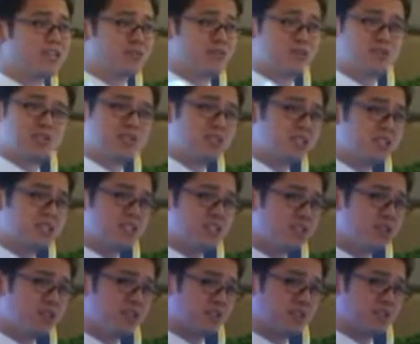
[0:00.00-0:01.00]
different to the
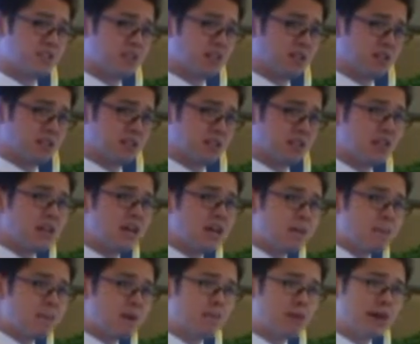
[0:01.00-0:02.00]
interior consultant.
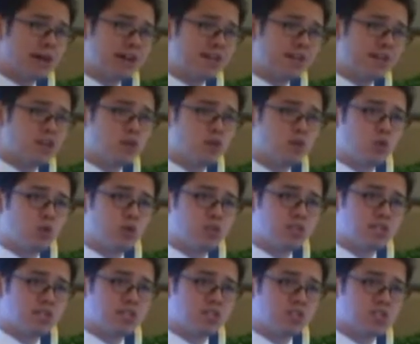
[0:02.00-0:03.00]
But by having a
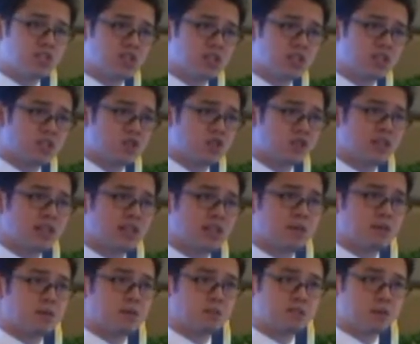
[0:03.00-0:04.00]
coordinated solution
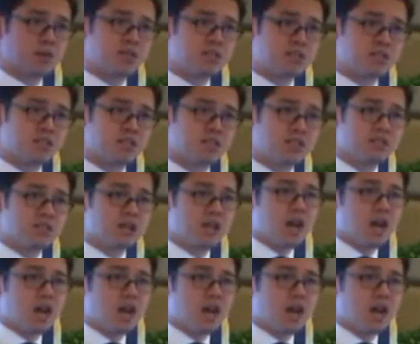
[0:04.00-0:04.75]
that embraces